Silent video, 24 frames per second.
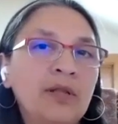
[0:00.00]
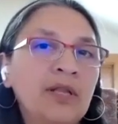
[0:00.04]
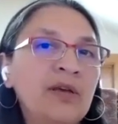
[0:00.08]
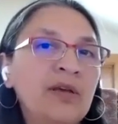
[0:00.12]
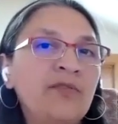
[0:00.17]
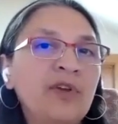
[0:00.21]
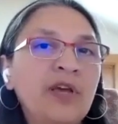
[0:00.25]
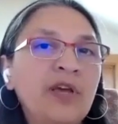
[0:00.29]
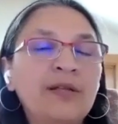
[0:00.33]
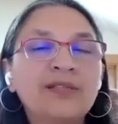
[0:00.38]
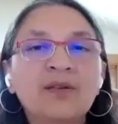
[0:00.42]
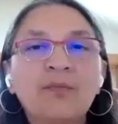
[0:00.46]

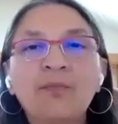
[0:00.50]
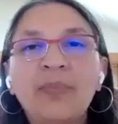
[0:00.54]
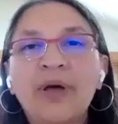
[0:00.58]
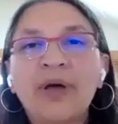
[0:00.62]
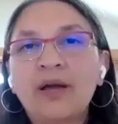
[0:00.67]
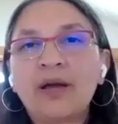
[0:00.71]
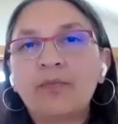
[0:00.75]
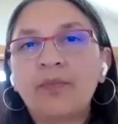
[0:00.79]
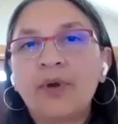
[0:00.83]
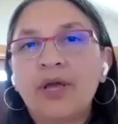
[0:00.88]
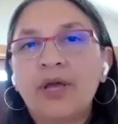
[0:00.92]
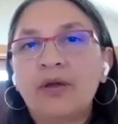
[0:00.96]
alleviate some
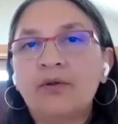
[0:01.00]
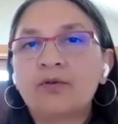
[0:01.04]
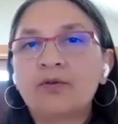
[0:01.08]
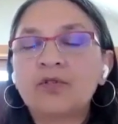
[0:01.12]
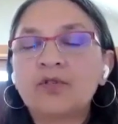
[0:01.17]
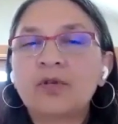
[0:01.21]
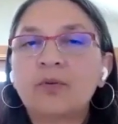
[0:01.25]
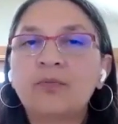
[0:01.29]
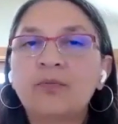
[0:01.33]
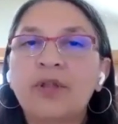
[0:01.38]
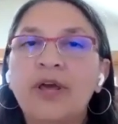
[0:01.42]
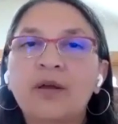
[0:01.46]
back pain or
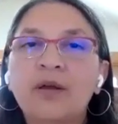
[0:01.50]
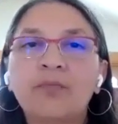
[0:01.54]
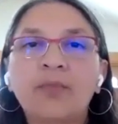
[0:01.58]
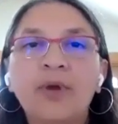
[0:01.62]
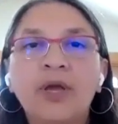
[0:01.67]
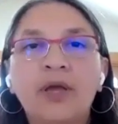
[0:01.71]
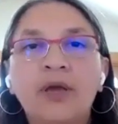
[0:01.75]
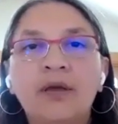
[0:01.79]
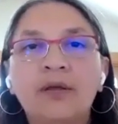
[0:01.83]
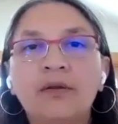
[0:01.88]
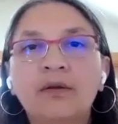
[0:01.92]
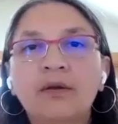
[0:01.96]
some neck
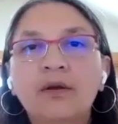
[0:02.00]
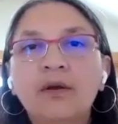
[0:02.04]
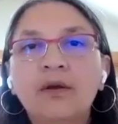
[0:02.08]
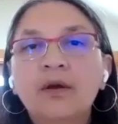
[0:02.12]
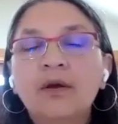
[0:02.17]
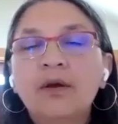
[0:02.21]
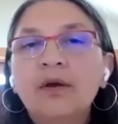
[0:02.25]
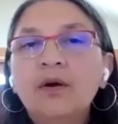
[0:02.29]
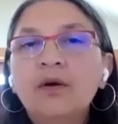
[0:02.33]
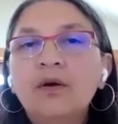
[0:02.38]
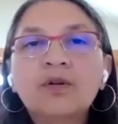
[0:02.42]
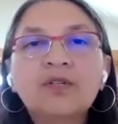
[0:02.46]
pain
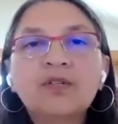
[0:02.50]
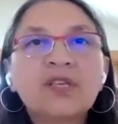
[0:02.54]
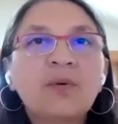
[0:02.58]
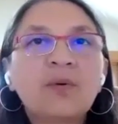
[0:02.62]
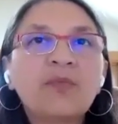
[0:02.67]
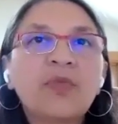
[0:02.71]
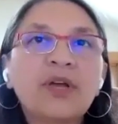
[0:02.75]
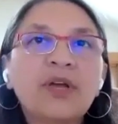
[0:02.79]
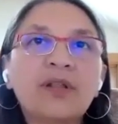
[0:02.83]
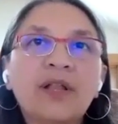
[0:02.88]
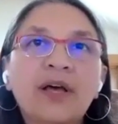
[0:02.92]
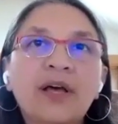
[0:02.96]
or
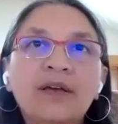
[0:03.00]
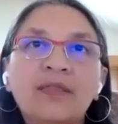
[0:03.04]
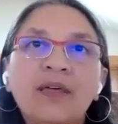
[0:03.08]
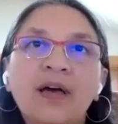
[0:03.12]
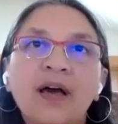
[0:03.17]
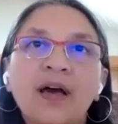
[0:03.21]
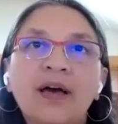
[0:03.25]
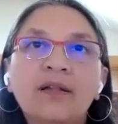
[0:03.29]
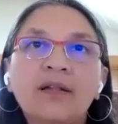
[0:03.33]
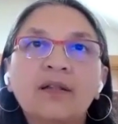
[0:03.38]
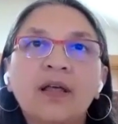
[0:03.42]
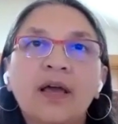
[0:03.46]
something like that.